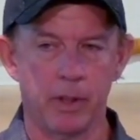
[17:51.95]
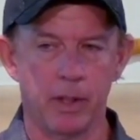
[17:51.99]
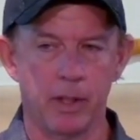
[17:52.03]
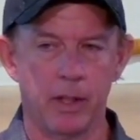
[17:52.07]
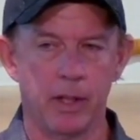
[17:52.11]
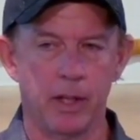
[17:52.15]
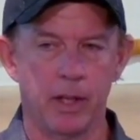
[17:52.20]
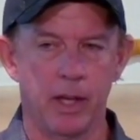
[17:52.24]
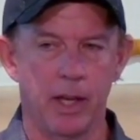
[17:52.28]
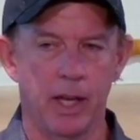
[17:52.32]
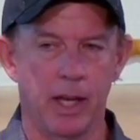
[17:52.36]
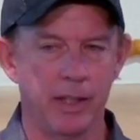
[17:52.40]

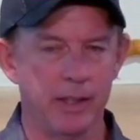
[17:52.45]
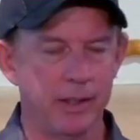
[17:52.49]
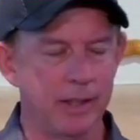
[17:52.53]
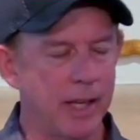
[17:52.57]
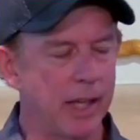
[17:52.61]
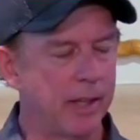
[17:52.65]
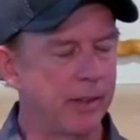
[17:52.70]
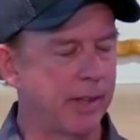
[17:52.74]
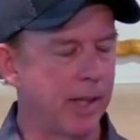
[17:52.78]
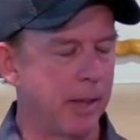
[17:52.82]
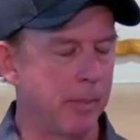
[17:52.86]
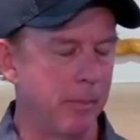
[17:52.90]
and yet
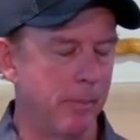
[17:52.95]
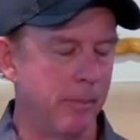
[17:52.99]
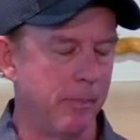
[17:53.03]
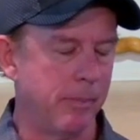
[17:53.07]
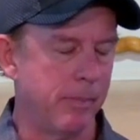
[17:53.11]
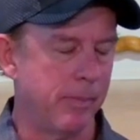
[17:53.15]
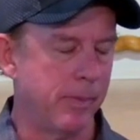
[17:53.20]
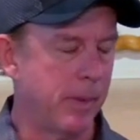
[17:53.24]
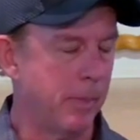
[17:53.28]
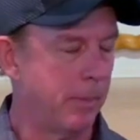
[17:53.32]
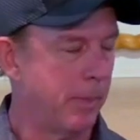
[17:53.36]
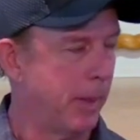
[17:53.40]
they,
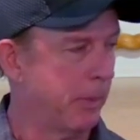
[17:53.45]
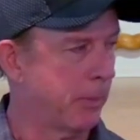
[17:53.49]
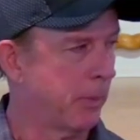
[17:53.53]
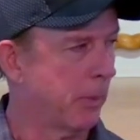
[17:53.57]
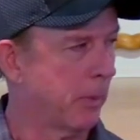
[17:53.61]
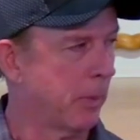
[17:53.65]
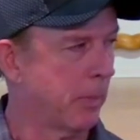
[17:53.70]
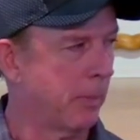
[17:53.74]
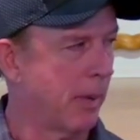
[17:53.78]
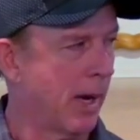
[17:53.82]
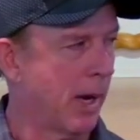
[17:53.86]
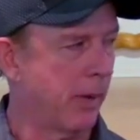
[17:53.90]
the people were
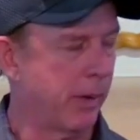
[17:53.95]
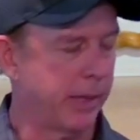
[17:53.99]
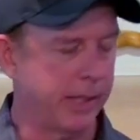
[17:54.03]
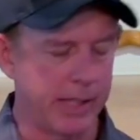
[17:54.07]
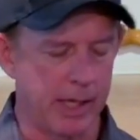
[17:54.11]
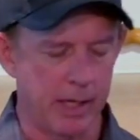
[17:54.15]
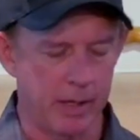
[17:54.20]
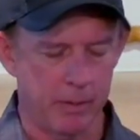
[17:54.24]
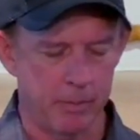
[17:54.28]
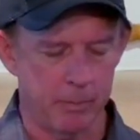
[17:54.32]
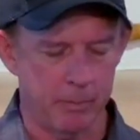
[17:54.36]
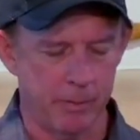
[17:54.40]
bowing
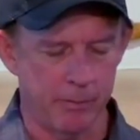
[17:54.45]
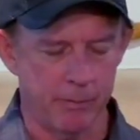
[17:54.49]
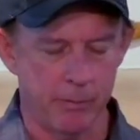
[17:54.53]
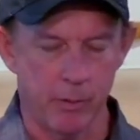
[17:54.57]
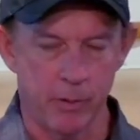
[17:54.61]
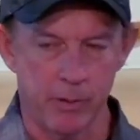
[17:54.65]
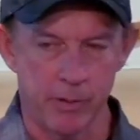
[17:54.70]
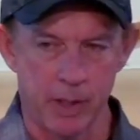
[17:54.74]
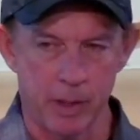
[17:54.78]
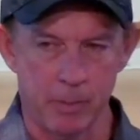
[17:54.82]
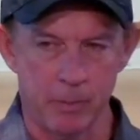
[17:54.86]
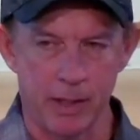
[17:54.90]
down before them.